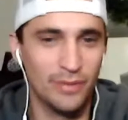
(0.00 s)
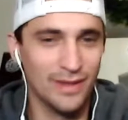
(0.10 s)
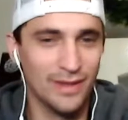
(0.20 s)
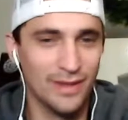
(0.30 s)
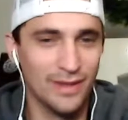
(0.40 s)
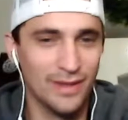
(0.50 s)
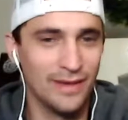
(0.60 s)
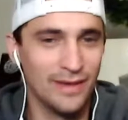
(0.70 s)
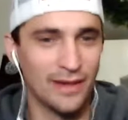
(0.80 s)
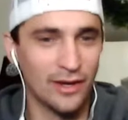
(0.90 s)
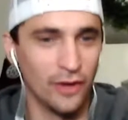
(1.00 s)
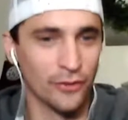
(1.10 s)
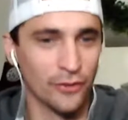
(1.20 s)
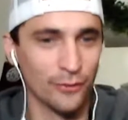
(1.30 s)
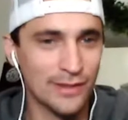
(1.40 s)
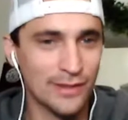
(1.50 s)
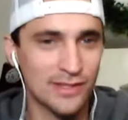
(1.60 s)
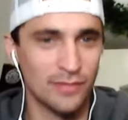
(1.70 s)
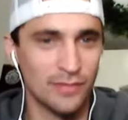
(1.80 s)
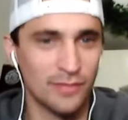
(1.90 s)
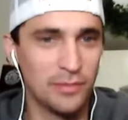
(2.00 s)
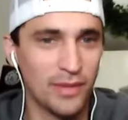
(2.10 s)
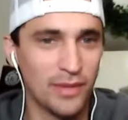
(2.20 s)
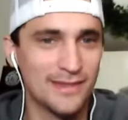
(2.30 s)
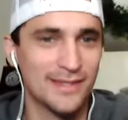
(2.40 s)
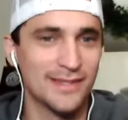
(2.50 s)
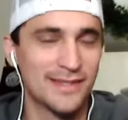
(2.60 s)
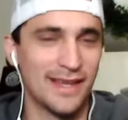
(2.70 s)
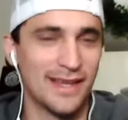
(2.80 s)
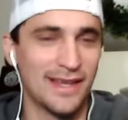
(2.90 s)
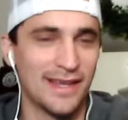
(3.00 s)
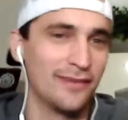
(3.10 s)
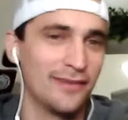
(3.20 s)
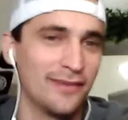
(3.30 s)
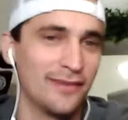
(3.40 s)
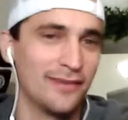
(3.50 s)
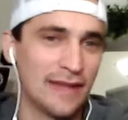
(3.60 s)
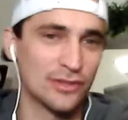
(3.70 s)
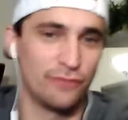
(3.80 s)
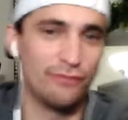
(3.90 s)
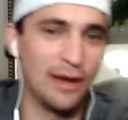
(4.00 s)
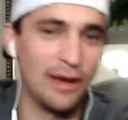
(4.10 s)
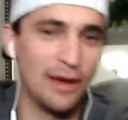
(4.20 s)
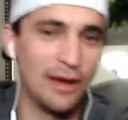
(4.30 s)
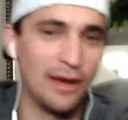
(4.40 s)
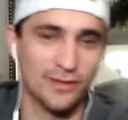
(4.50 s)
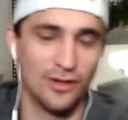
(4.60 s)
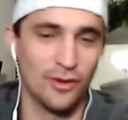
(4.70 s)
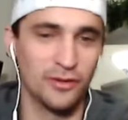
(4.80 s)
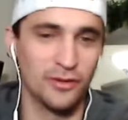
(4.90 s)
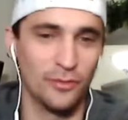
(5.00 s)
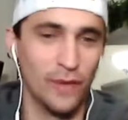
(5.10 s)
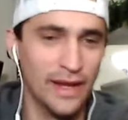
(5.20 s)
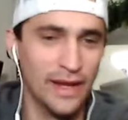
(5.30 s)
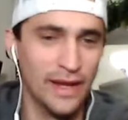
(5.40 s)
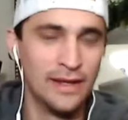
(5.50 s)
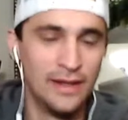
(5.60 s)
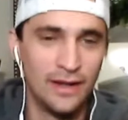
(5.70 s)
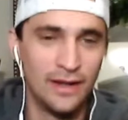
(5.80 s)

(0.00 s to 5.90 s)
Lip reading: I've also had like other reasons to be places, and I've actually found bottles along the way.